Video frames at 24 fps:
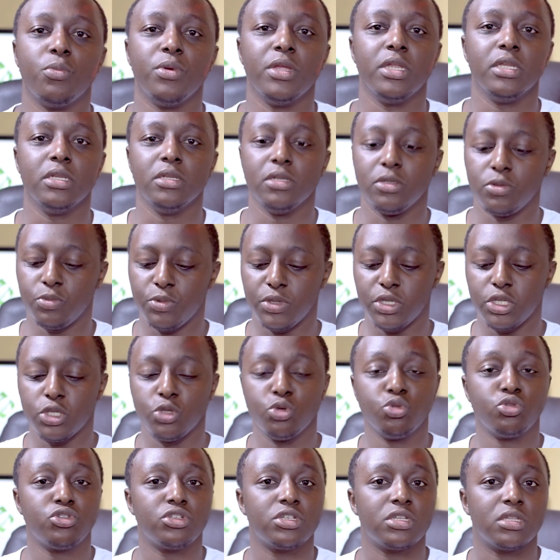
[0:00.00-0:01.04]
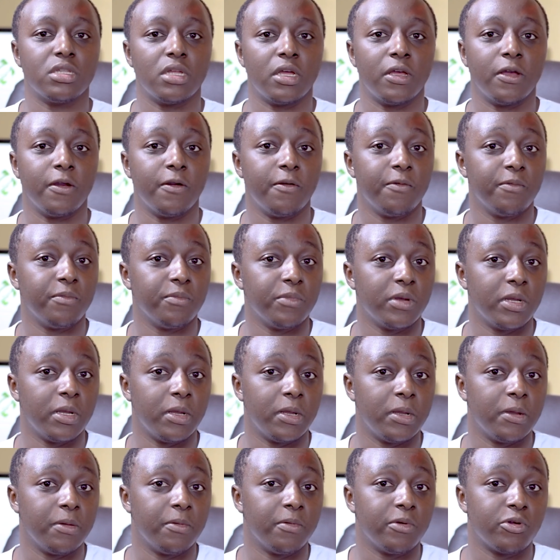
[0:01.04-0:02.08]
We used
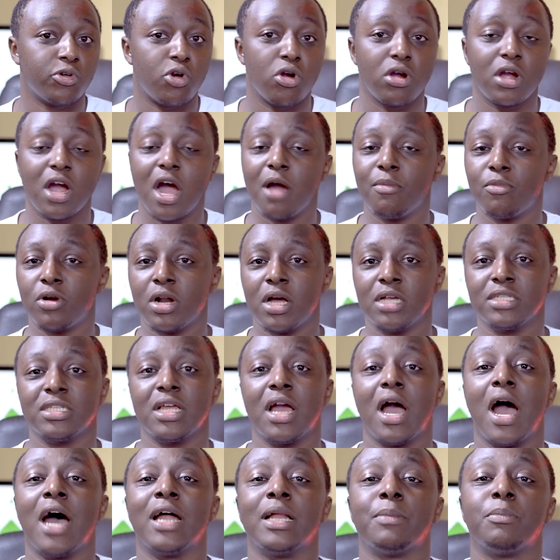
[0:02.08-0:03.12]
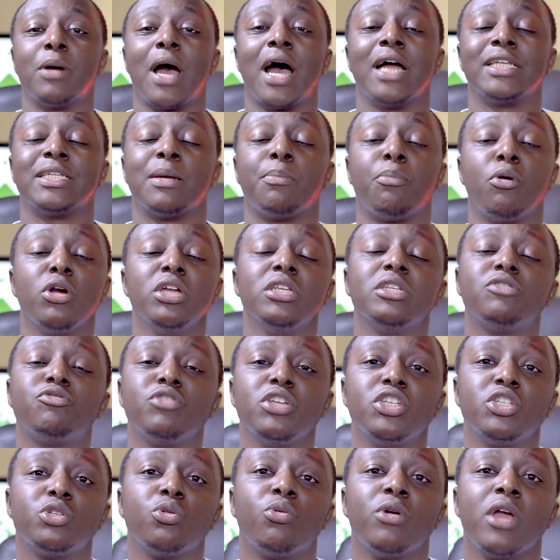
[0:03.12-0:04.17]
wrong cameras. At a point
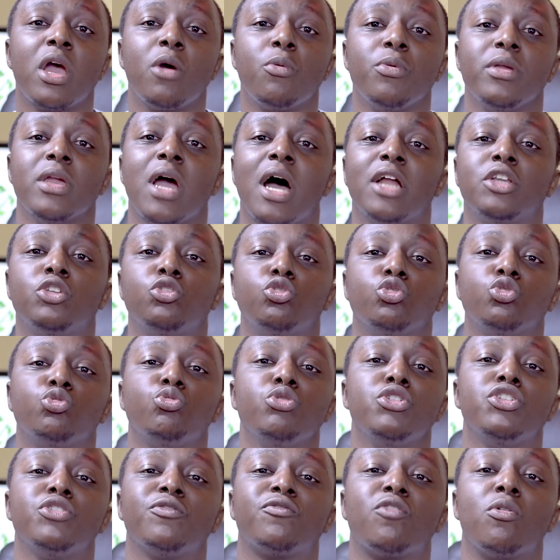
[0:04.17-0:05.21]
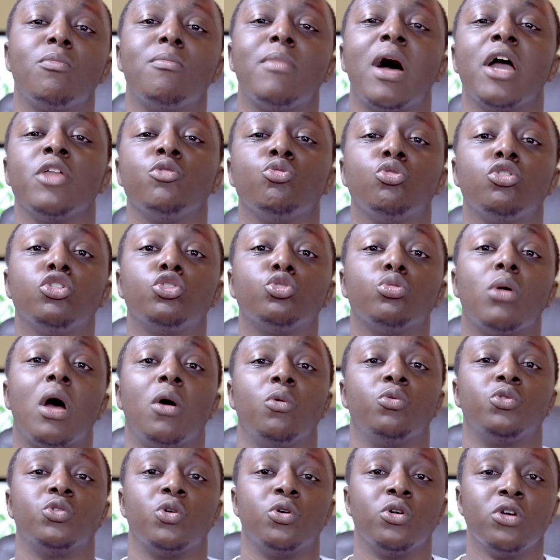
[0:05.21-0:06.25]
reached where we had to switch from manual to
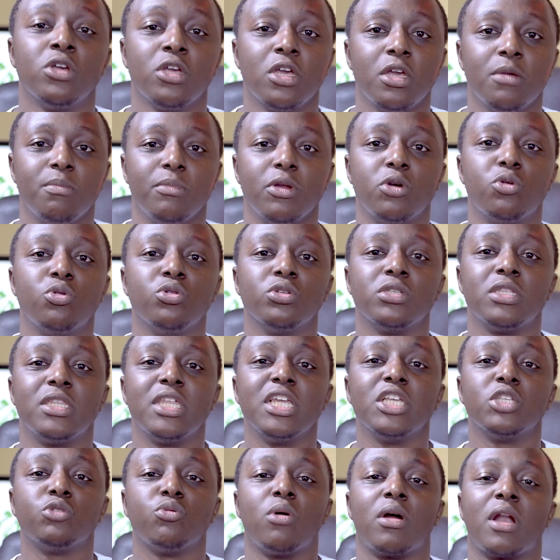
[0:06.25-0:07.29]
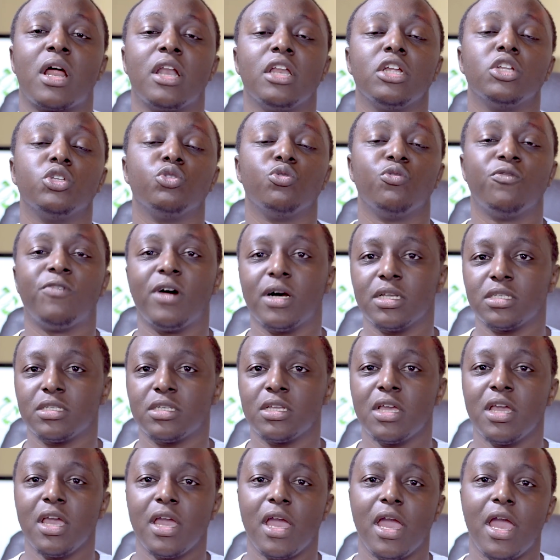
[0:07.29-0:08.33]
auto because things were running too fast.